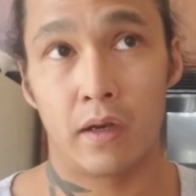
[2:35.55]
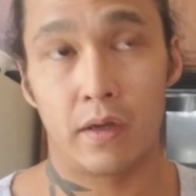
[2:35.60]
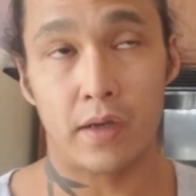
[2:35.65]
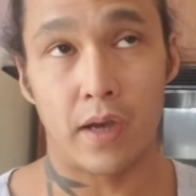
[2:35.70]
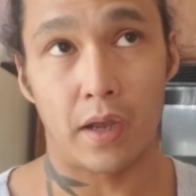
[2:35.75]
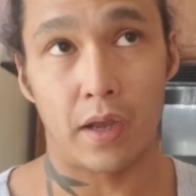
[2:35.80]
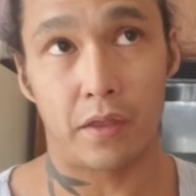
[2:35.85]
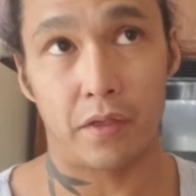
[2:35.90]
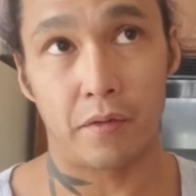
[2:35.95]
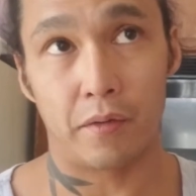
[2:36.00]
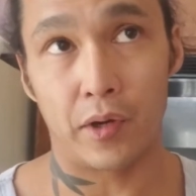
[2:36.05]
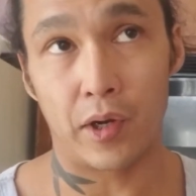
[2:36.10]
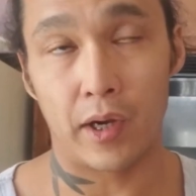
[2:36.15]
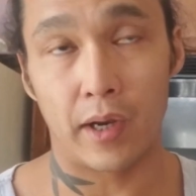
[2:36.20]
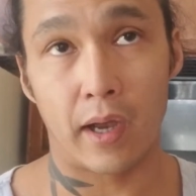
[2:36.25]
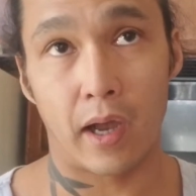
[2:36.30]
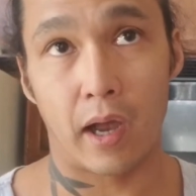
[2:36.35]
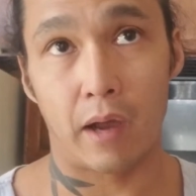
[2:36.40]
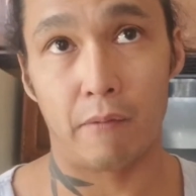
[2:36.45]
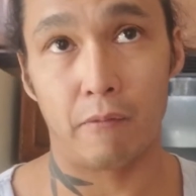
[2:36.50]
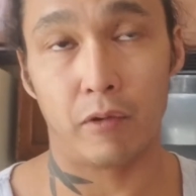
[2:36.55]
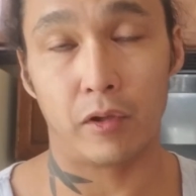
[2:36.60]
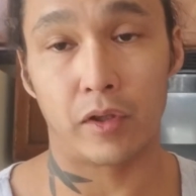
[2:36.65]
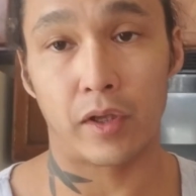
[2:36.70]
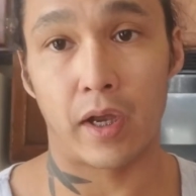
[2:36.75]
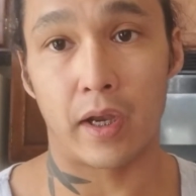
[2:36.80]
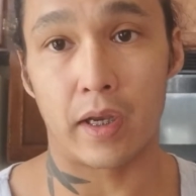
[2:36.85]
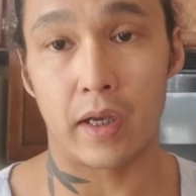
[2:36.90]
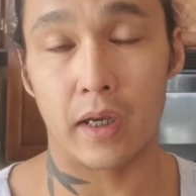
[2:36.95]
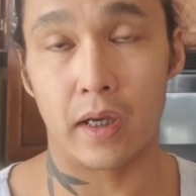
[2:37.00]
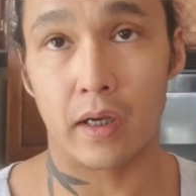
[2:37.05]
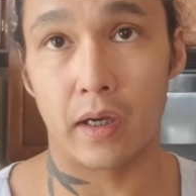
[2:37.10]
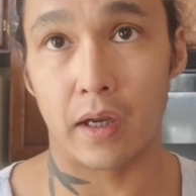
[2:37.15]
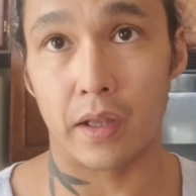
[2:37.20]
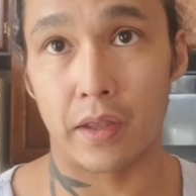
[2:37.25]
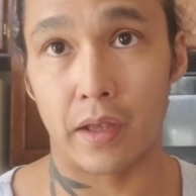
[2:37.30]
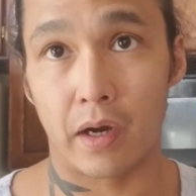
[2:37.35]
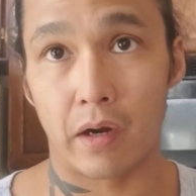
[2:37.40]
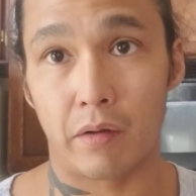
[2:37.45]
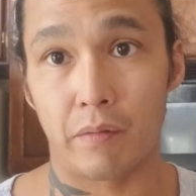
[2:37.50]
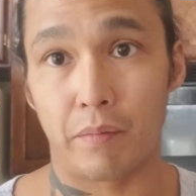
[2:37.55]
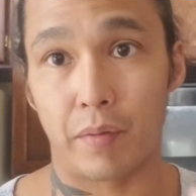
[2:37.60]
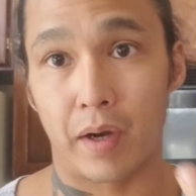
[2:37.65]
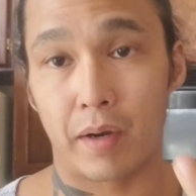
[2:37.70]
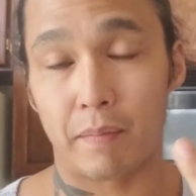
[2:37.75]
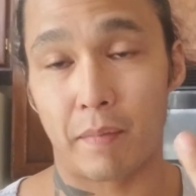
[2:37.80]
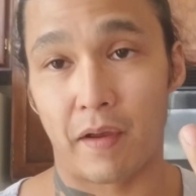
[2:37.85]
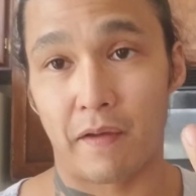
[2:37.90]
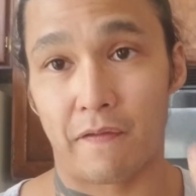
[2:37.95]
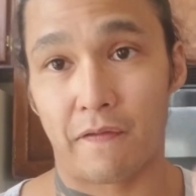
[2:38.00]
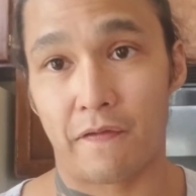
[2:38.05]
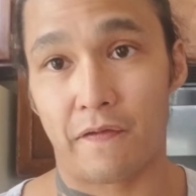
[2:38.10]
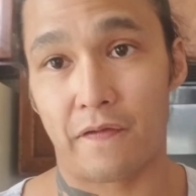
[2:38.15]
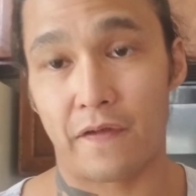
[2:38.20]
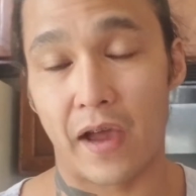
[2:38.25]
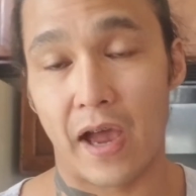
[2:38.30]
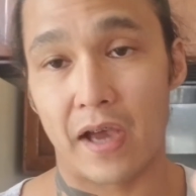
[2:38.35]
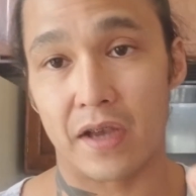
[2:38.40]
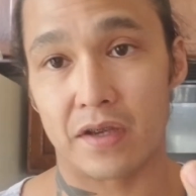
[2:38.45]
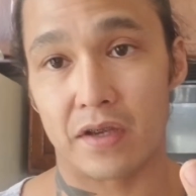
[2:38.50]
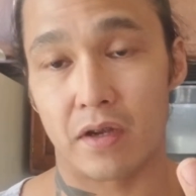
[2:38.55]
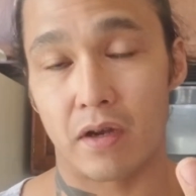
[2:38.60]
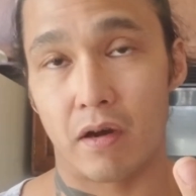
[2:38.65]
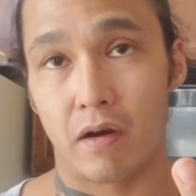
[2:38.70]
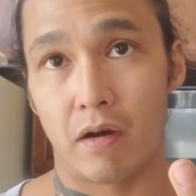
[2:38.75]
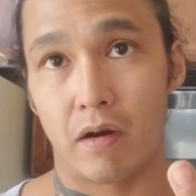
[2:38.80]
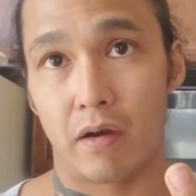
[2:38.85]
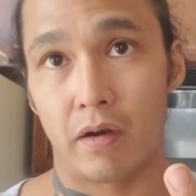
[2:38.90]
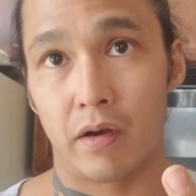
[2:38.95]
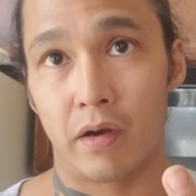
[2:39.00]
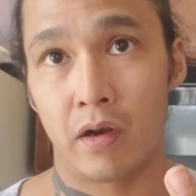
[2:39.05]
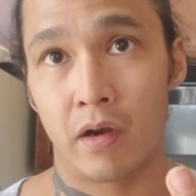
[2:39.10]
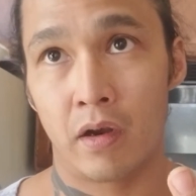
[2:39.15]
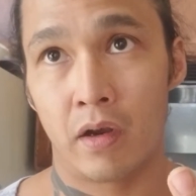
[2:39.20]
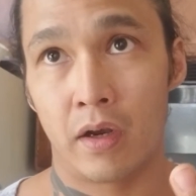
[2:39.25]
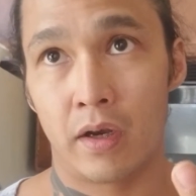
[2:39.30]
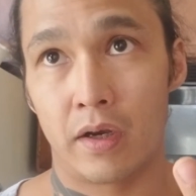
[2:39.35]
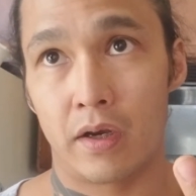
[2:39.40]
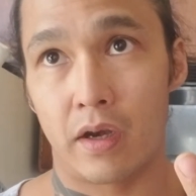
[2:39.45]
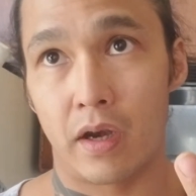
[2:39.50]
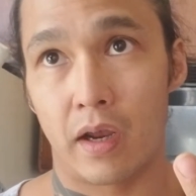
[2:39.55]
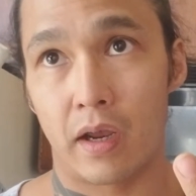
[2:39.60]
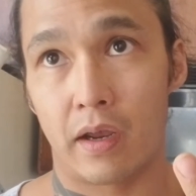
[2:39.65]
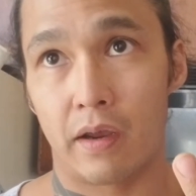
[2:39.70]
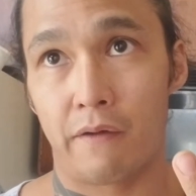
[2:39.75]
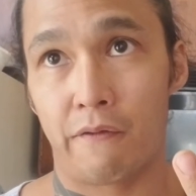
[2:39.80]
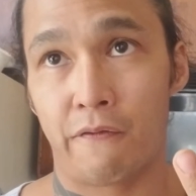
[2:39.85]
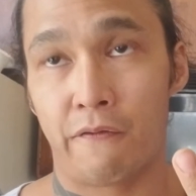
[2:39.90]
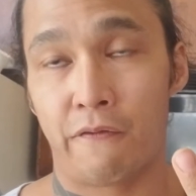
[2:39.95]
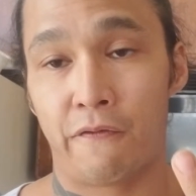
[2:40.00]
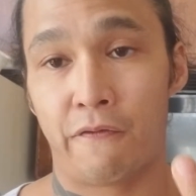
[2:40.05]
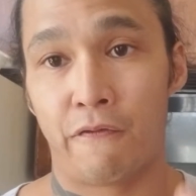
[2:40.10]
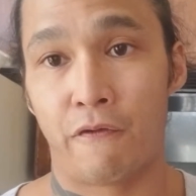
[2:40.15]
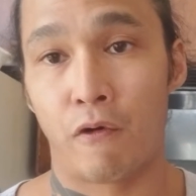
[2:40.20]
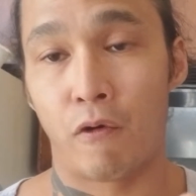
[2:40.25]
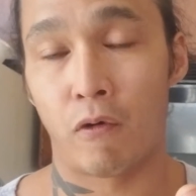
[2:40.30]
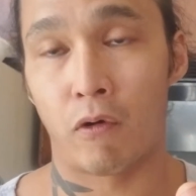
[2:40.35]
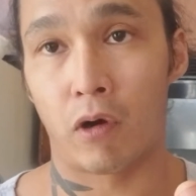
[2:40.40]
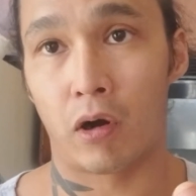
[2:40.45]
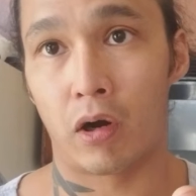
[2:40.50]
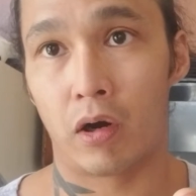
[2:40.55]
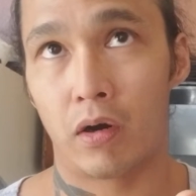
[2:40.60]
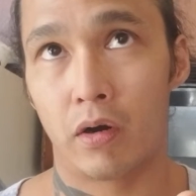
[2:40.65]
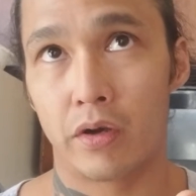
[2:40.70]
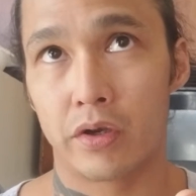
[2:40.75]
Day three, I will not eat. And then I'll break my fast on day four.